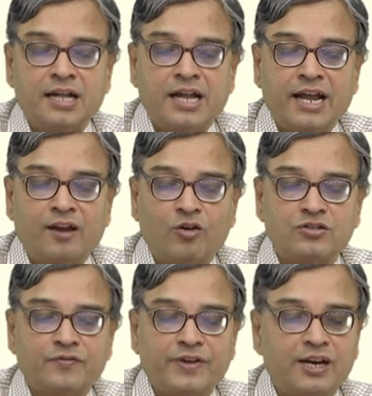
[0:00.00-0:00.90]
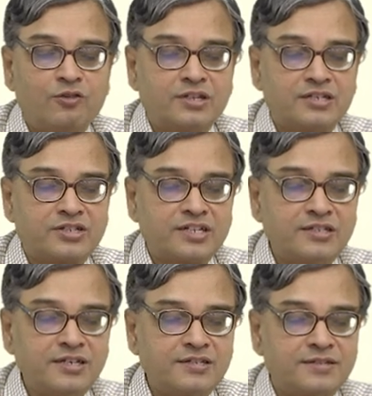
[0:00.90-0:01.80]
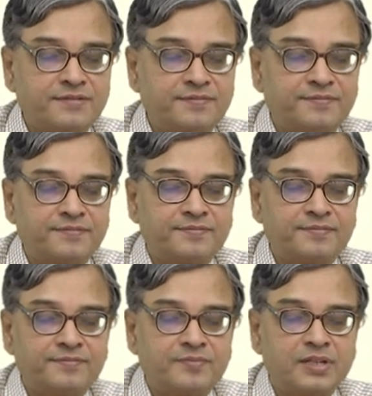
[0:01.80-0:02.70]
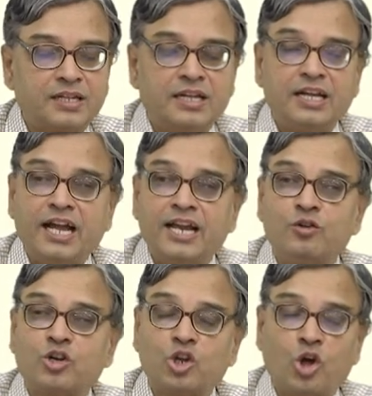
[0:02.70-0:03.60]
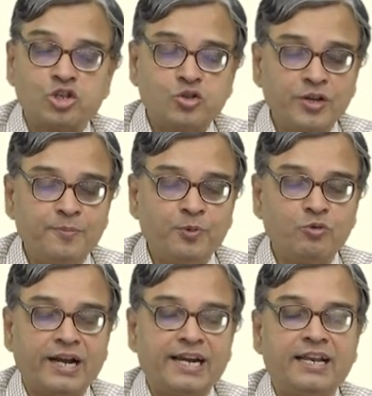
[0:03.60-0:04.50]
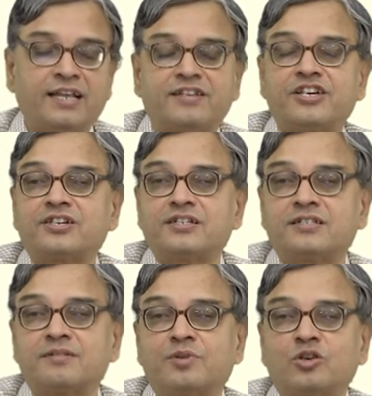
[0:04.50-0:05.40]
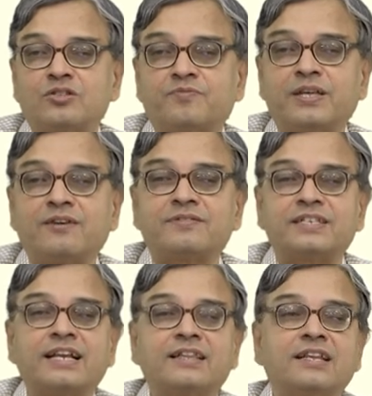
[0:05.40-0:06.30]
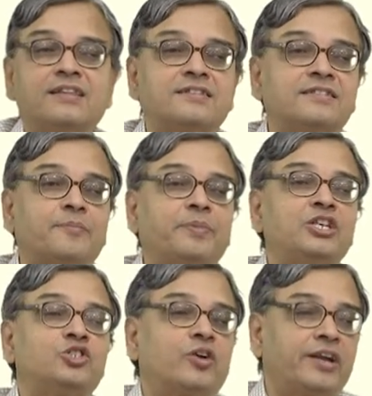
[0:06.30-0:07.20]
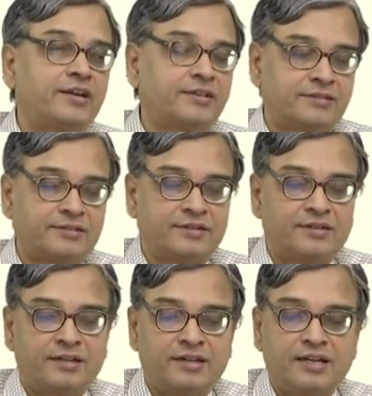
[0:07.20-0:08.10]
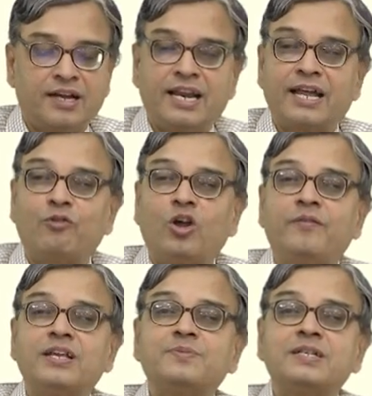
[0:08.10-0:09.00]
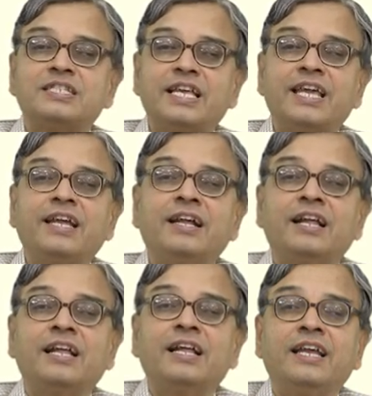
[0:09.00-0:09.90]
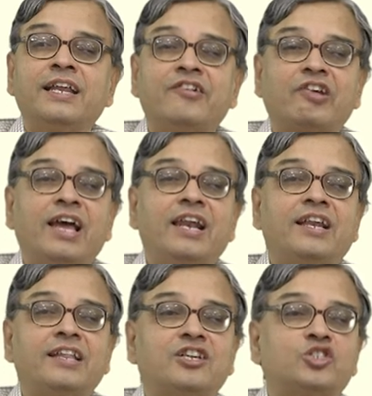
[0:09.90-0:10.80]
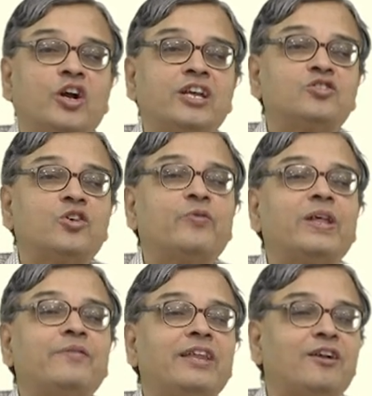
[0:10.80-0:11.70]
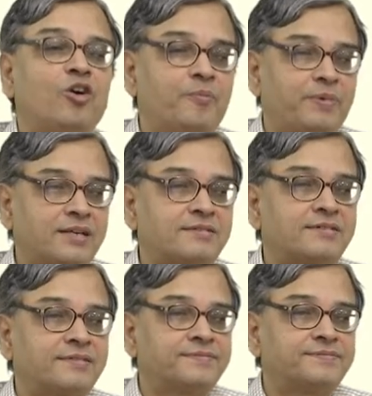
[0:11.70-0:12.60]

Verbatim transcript: and also find out the stresses, and you can also improve the idealizations, because we have said that this is a pin joint, and I have always been saying in reality the joints are very very complex.